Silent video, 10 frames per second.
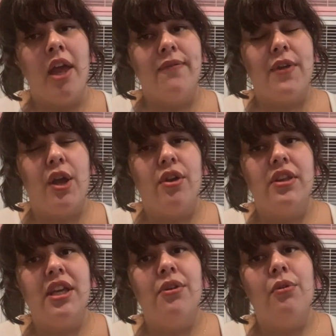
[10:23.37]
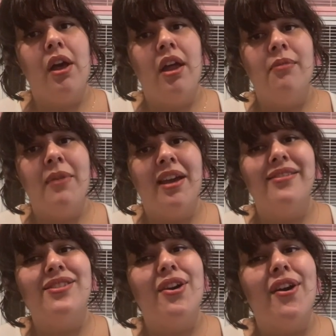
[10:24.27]
Fare thee well, my
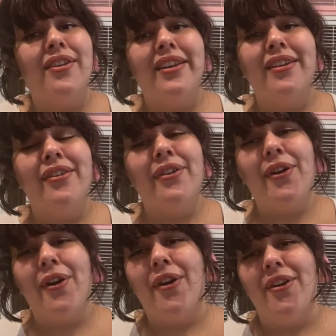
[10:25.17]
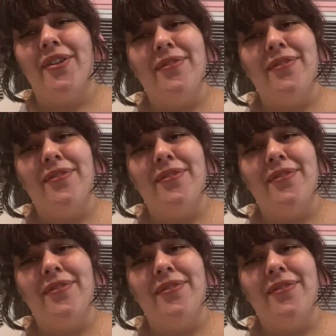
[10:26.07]
darling girl,